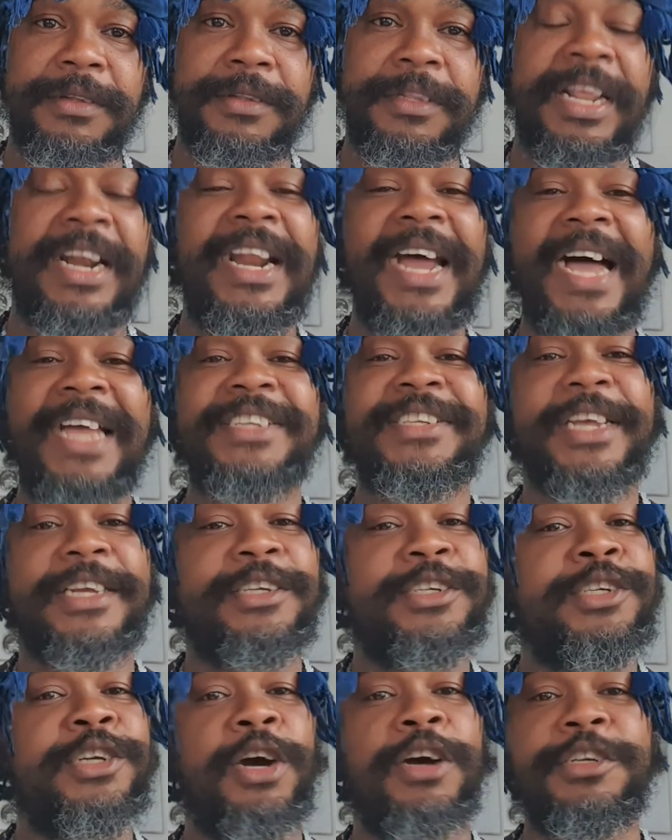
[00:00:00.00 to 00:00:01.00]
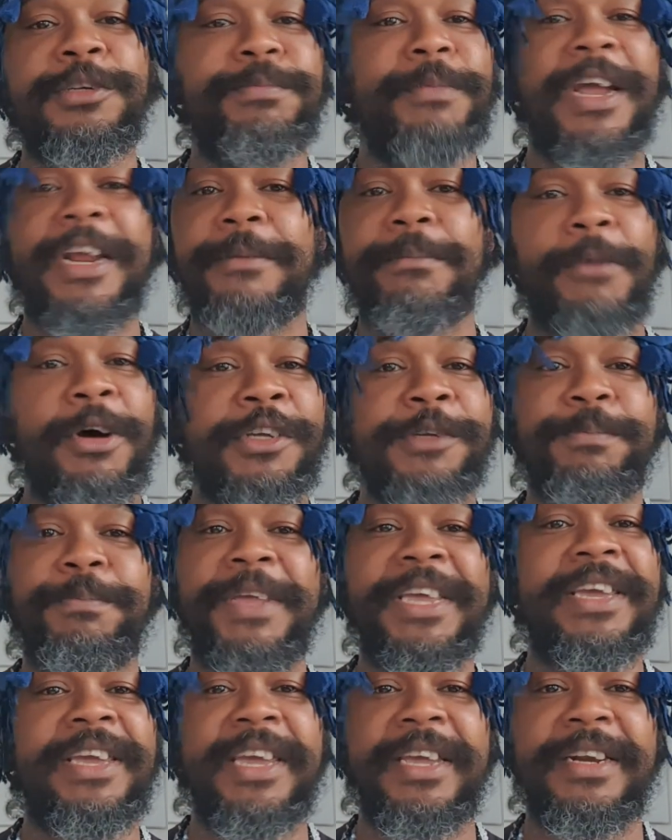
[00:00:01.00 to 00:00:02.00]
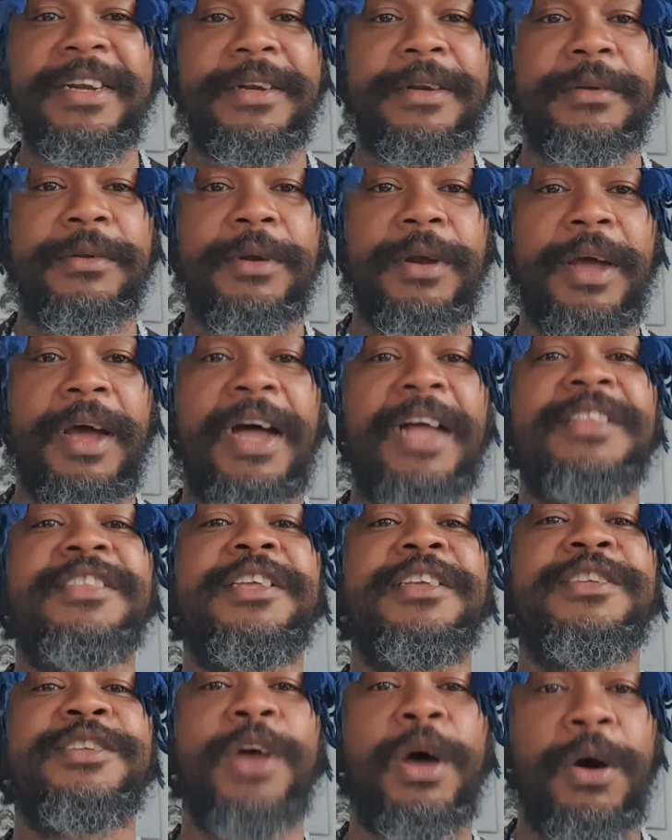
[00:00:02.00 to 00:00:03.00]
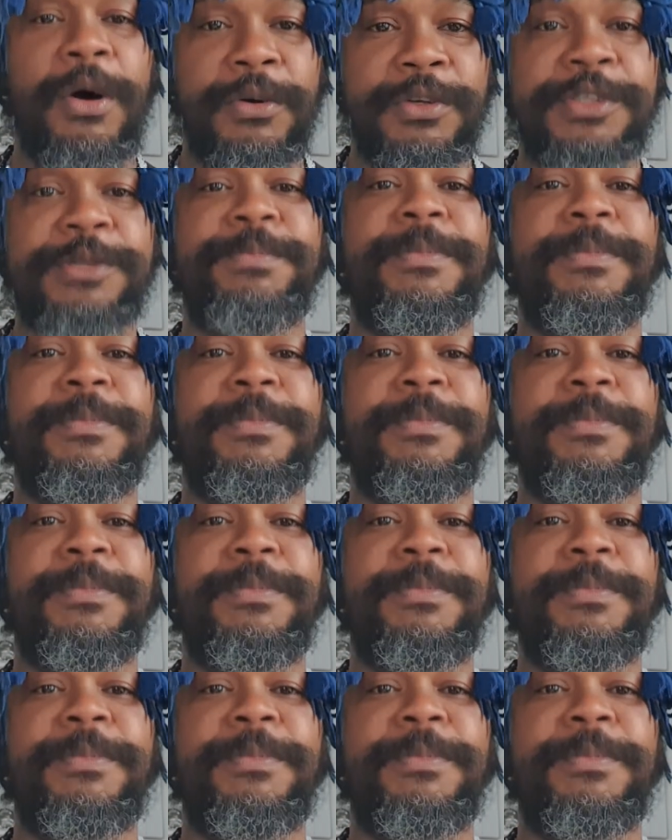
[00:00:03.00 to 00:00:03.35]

The Lord said judgment must begin at his house,